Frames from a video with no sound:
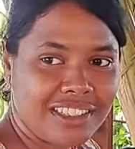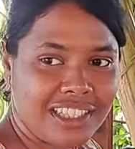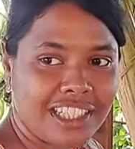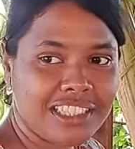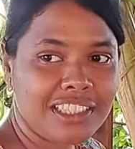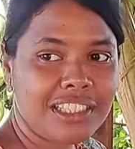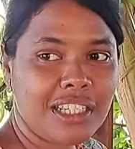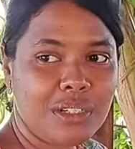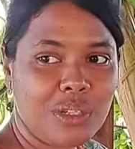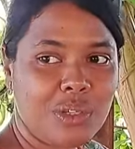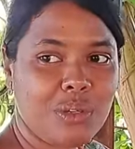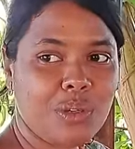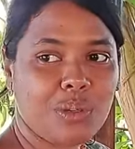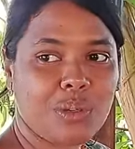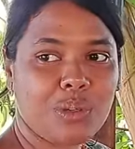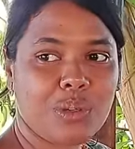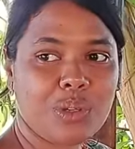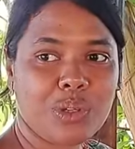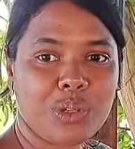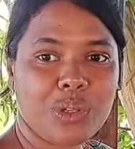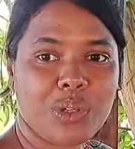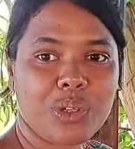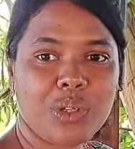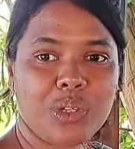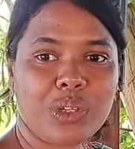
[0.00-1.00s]
Yes or no?
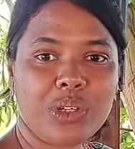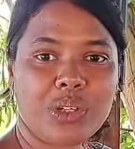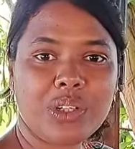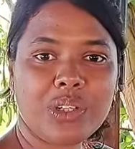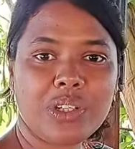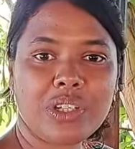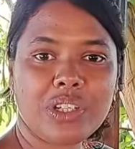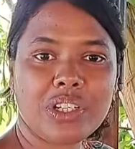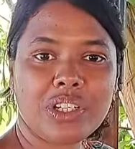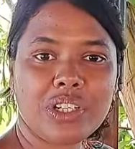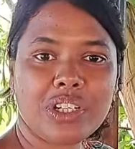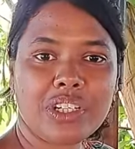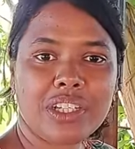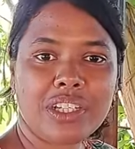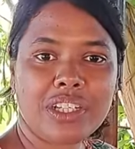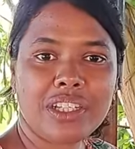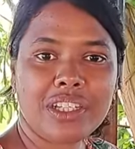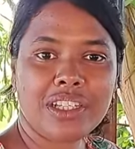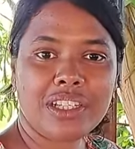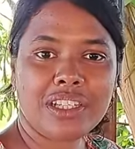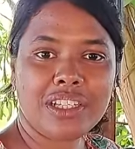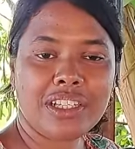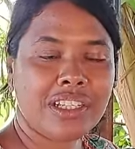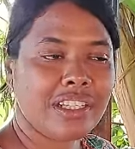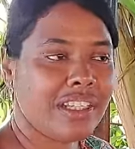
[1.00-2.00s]
Yes.
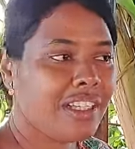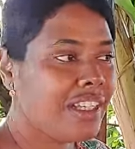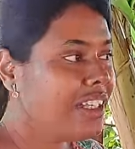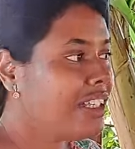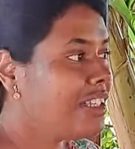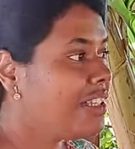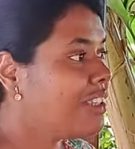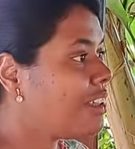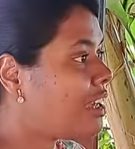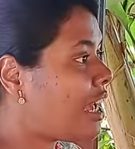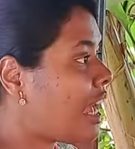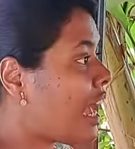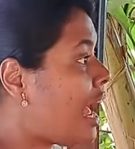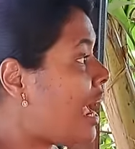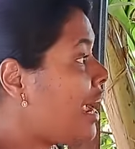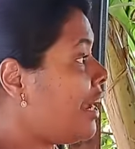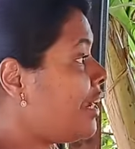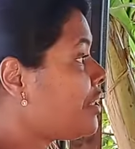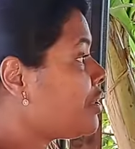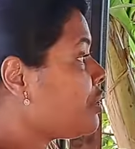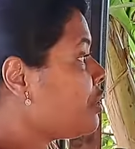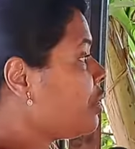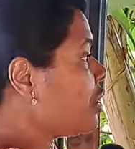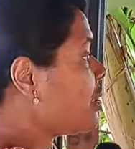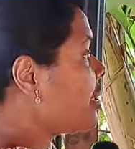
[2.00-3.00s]
I
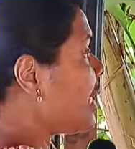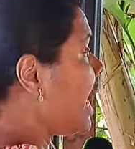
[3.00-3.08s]
took